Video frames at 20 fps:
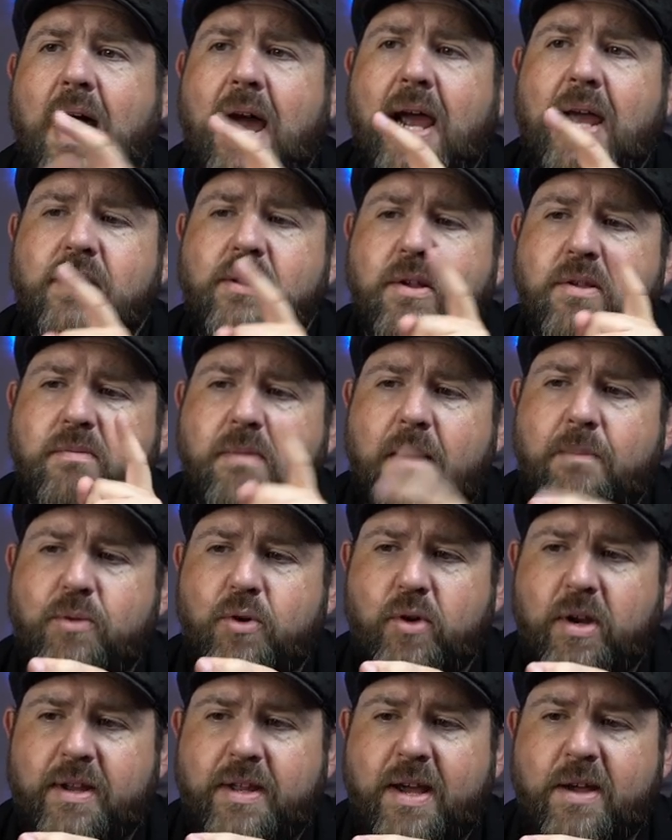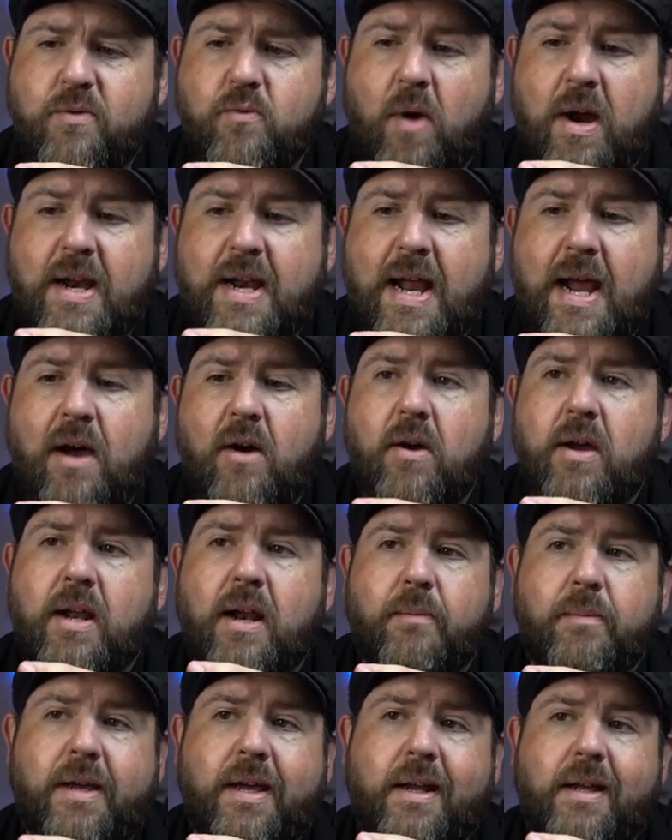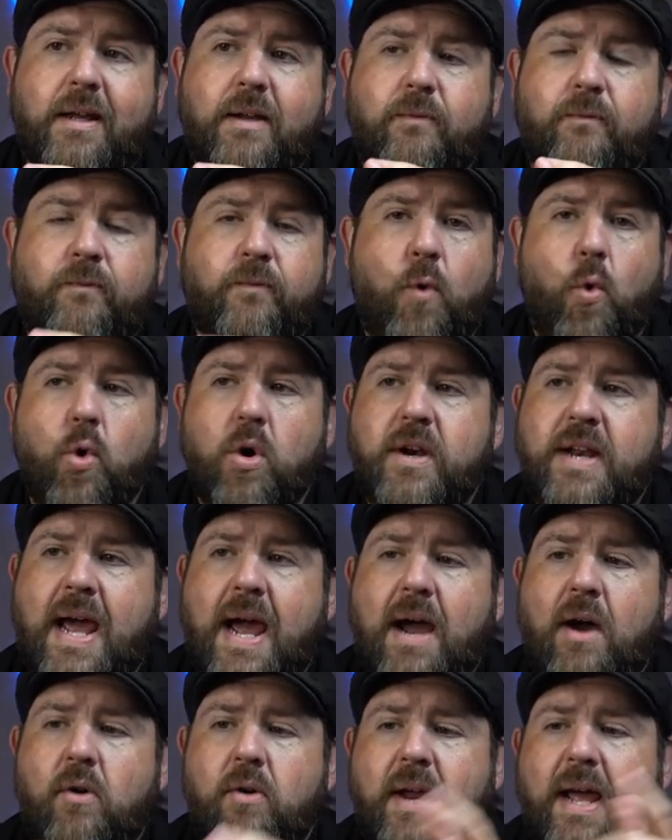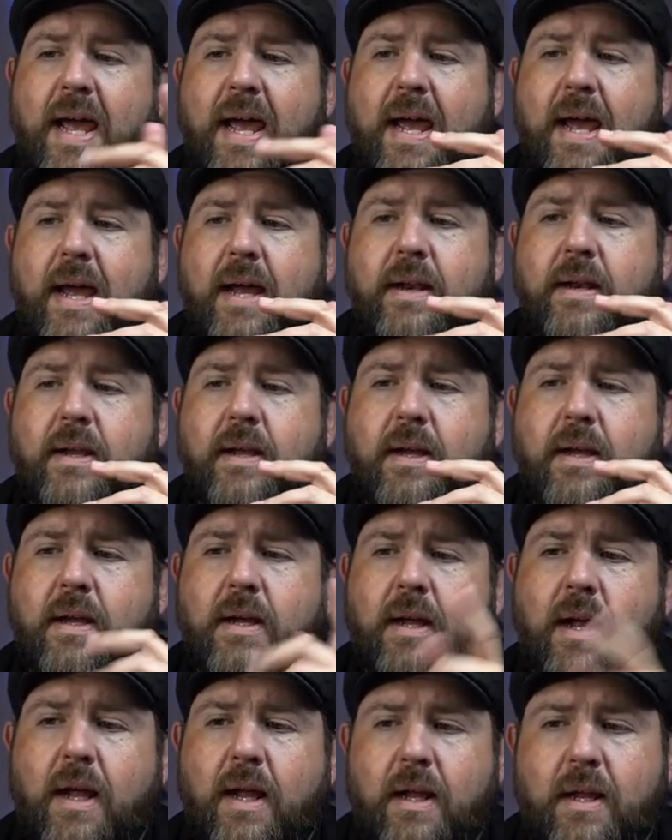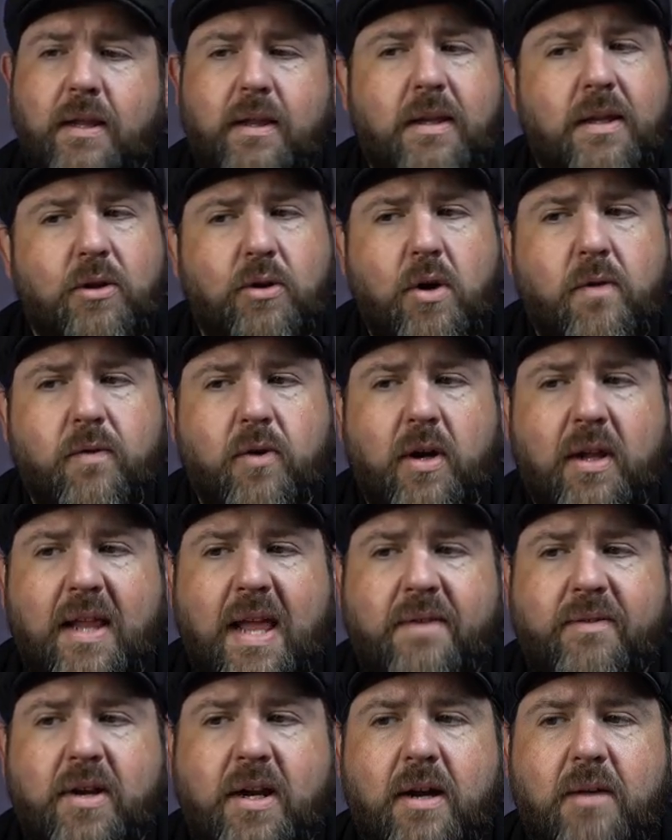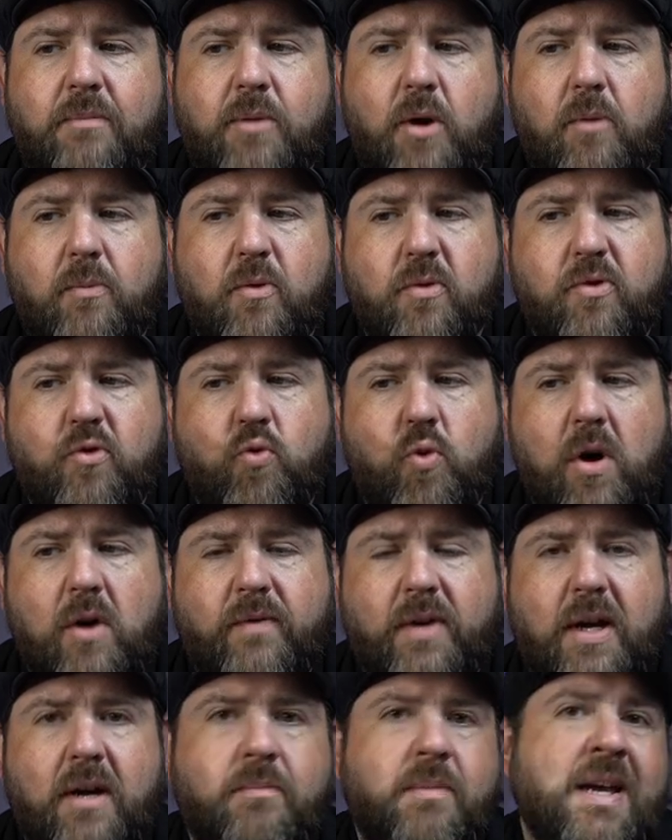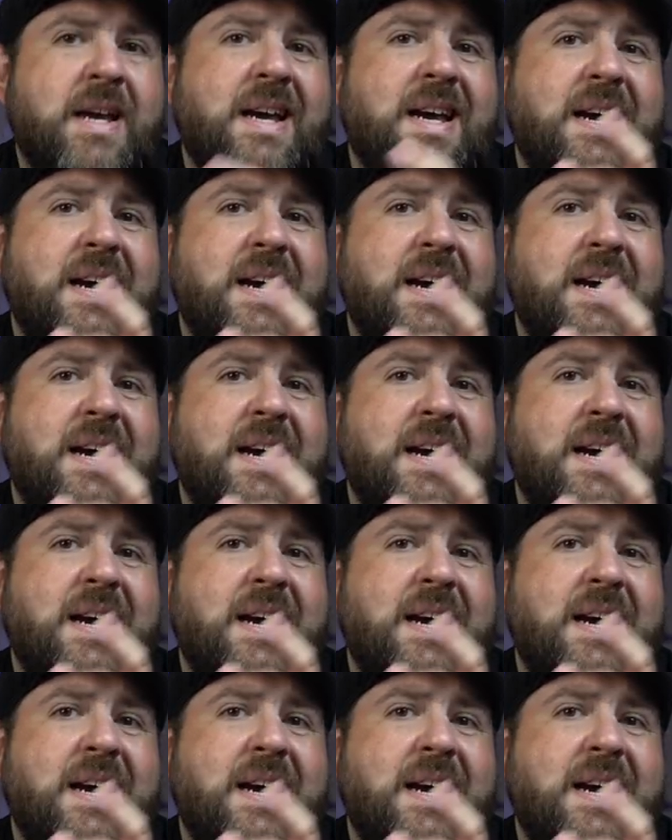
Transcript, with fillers: I just, I'm doing a test right now, and I'm getting four down and a little over 11 up, almost 12 up.